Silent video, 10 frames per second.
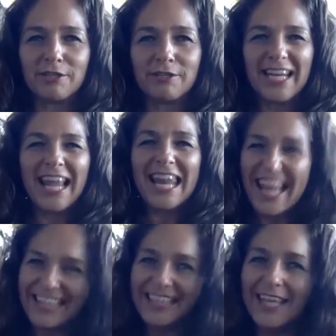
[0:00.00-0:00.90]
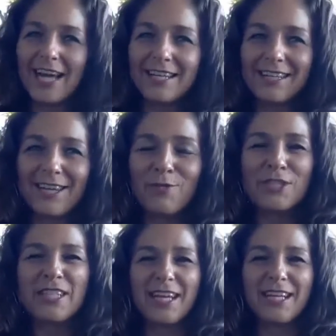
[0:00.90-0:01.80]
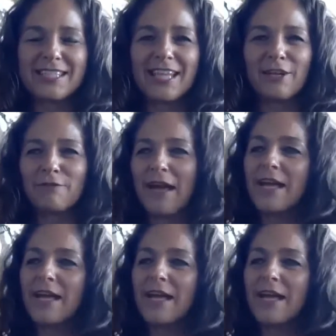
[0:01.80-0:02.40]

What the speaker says: And I liked that. It was like, instead of, hey,